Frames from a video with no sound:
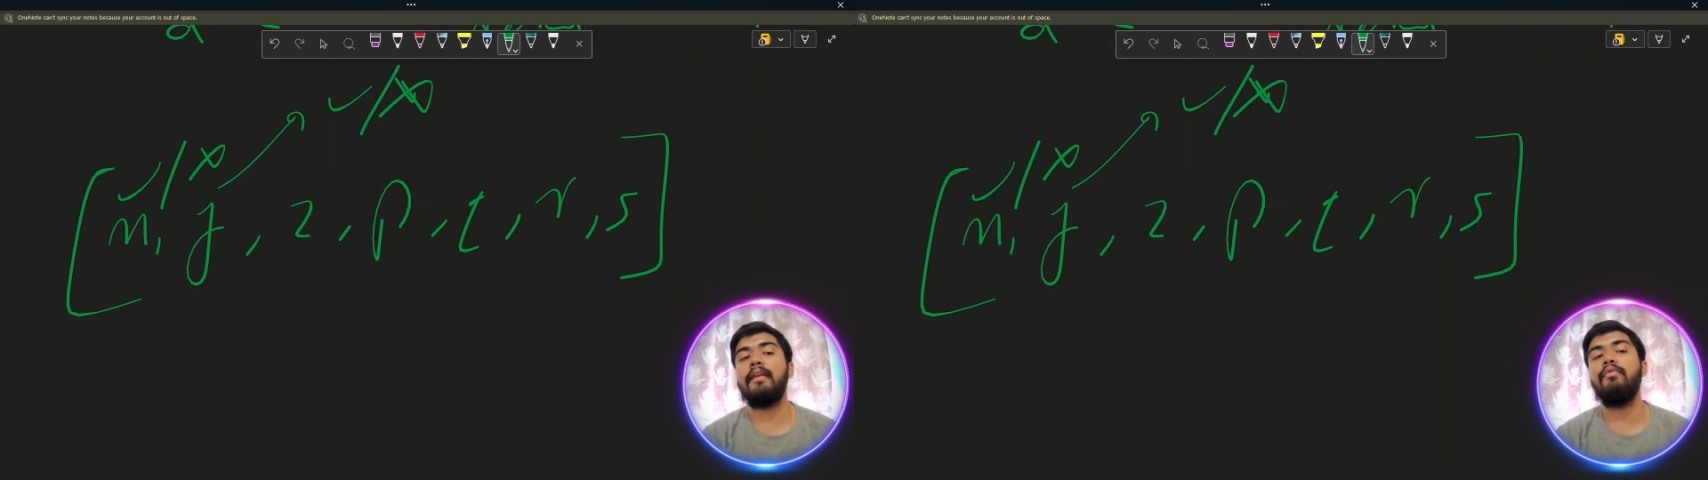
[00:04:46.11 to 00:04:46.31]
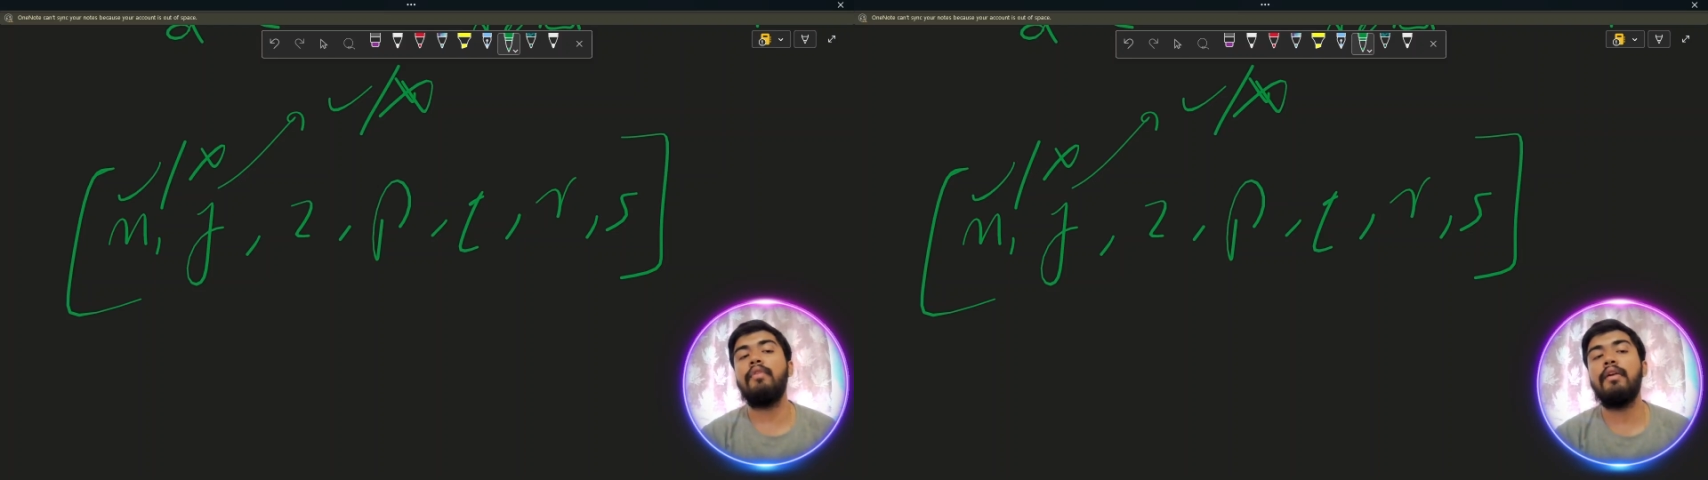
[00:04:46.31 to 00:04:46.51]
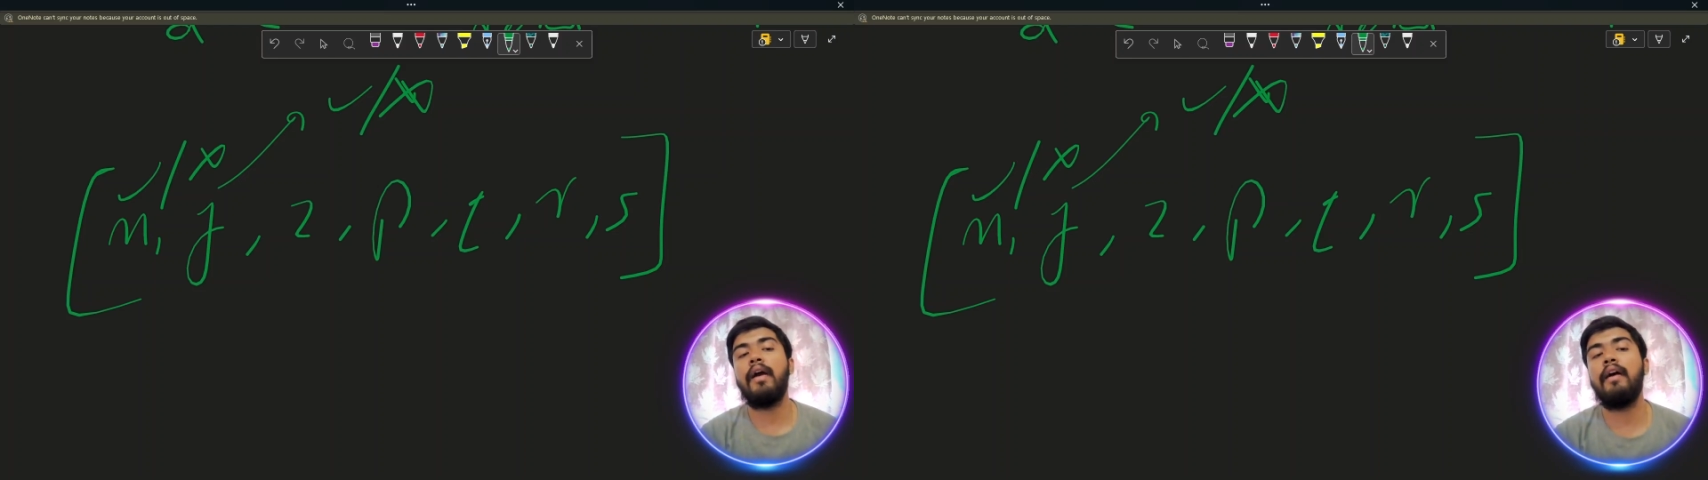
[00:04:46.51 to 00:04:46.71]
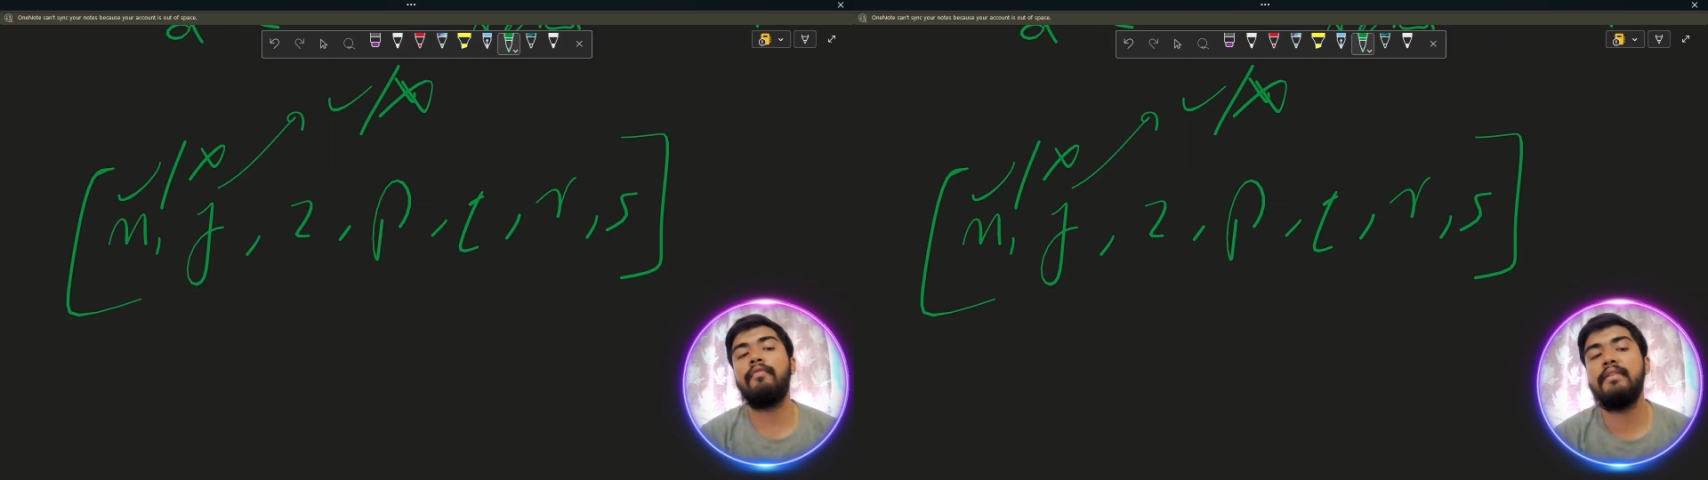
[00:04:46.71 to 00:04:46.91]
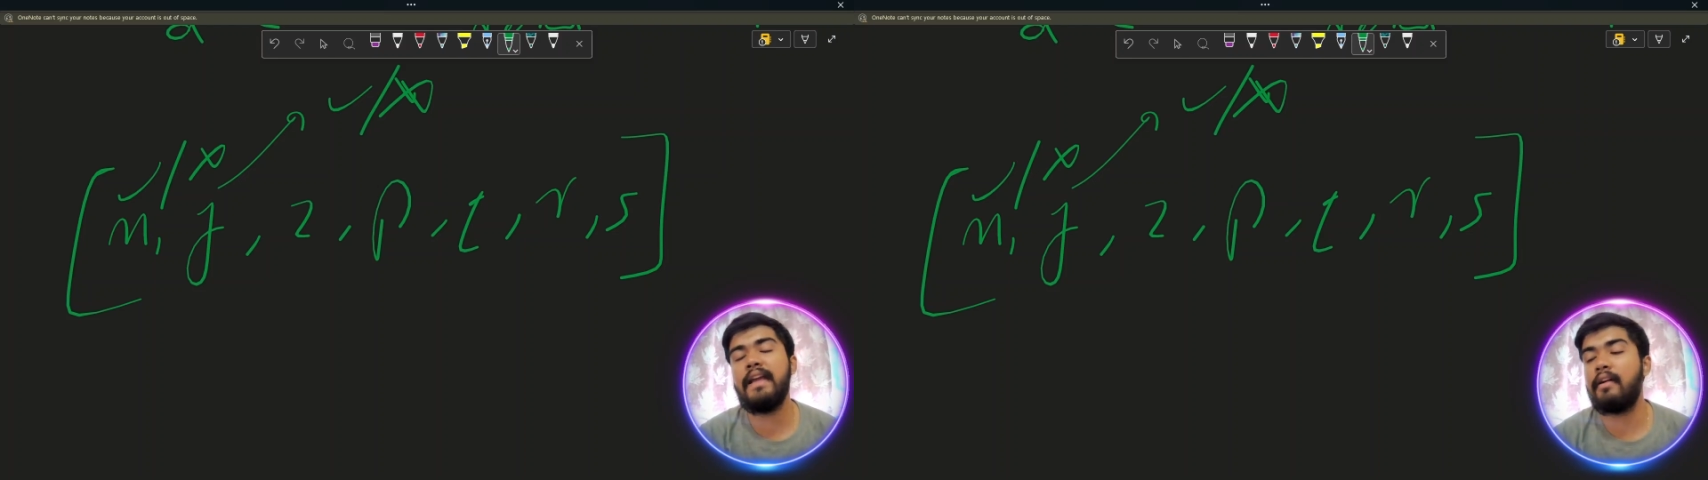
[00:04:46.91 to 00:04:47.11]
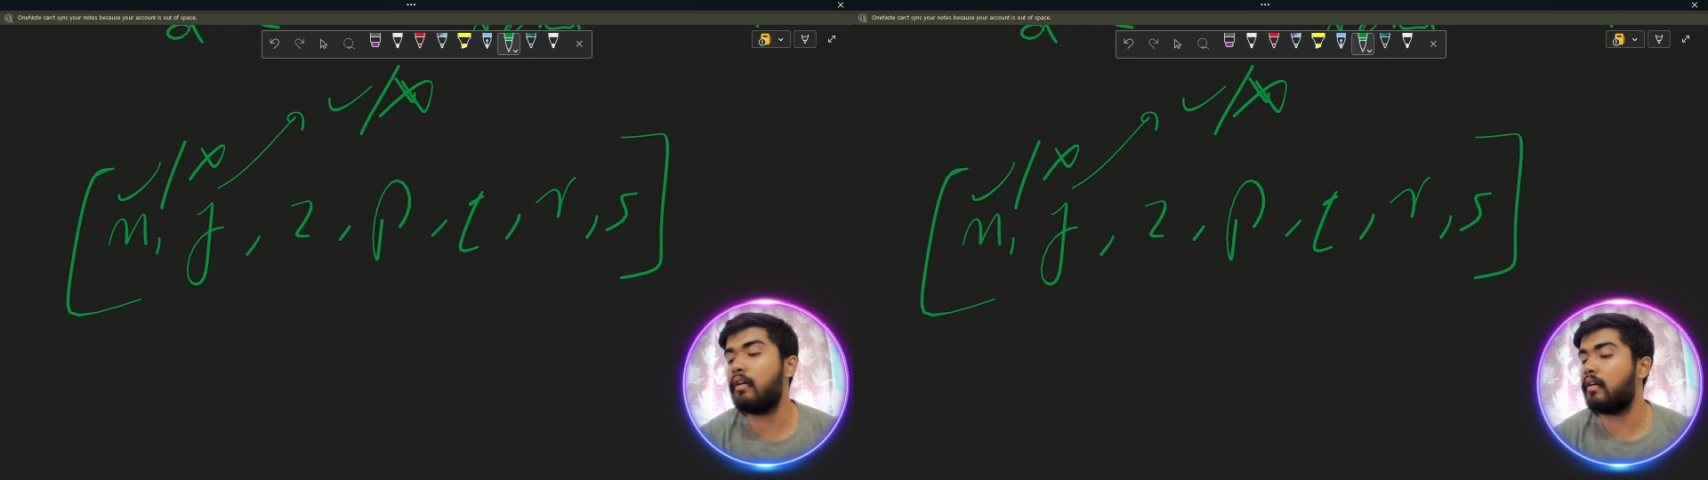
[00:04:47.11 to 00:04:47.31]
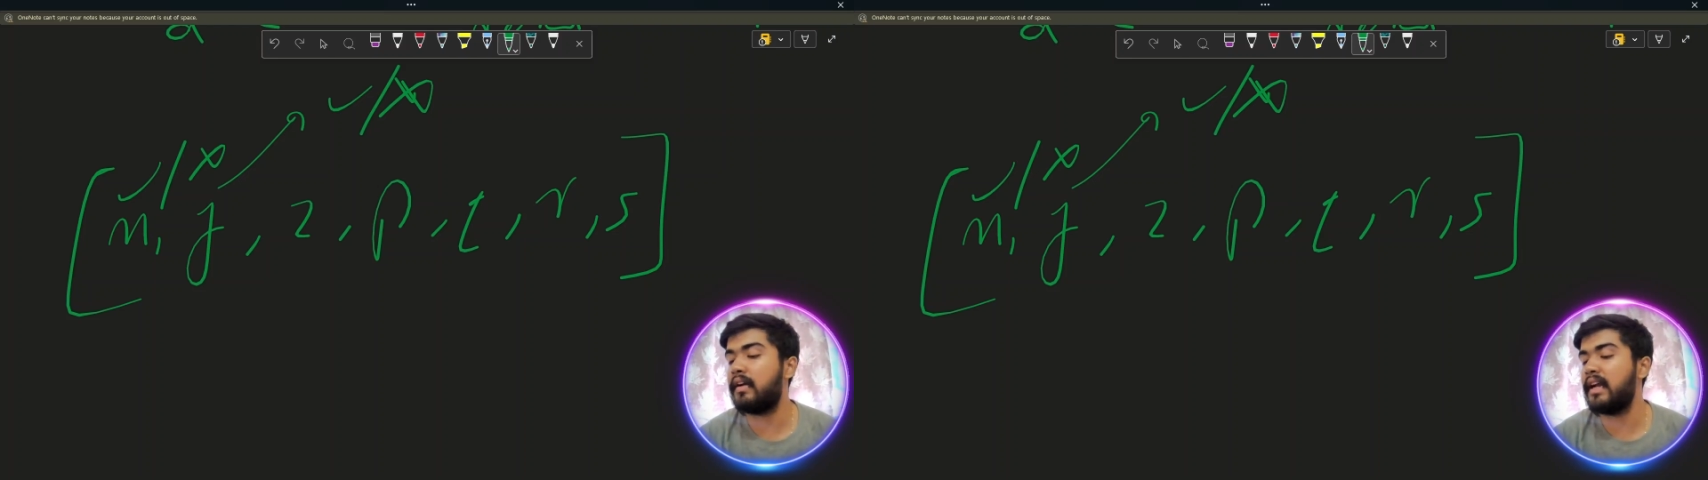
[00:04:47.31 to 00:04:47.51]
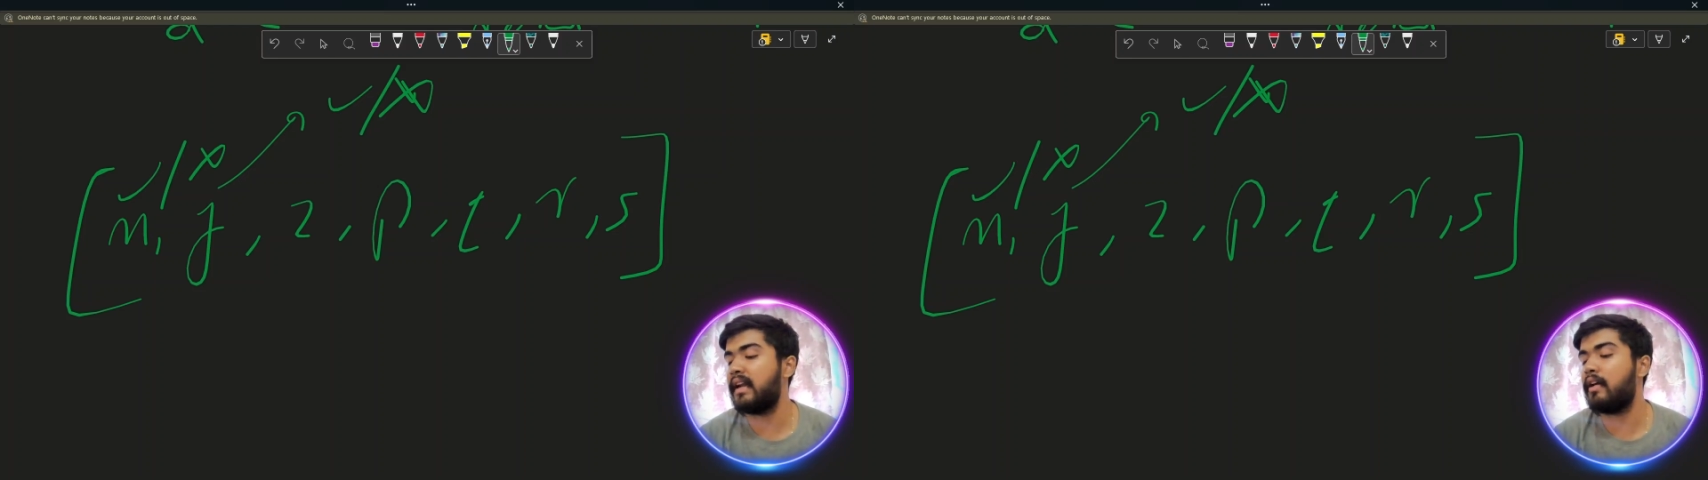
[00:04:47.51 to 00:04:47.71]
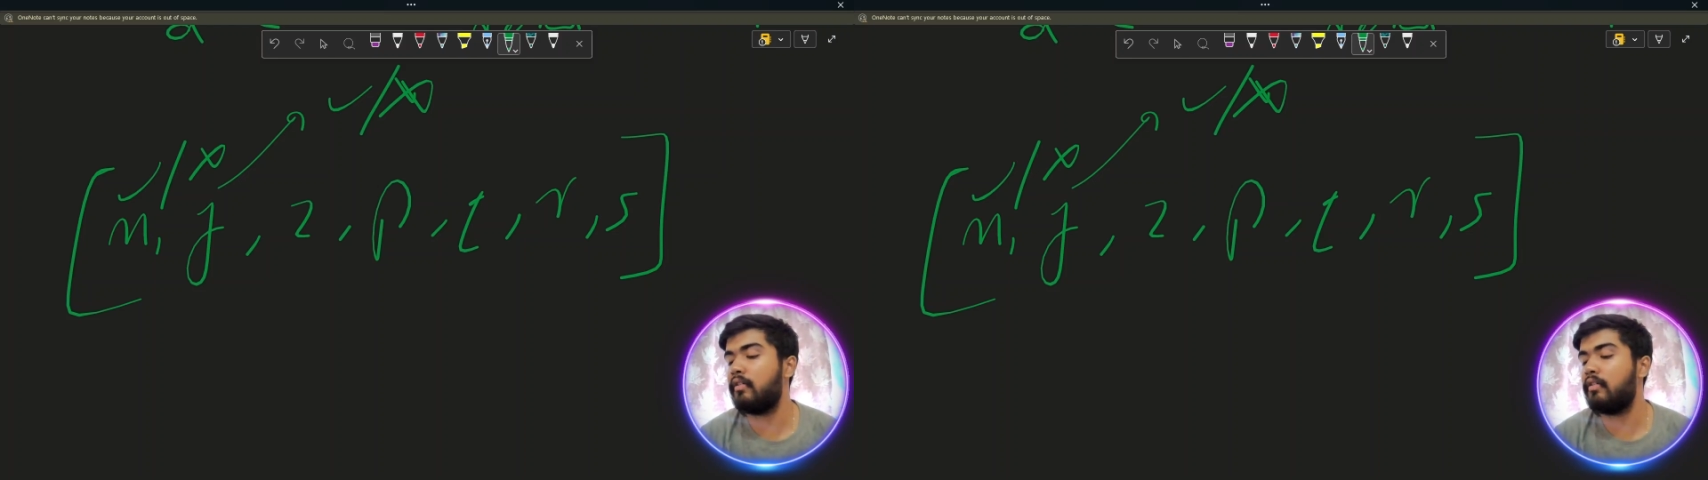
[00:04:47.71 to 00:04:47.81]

you have take or not take,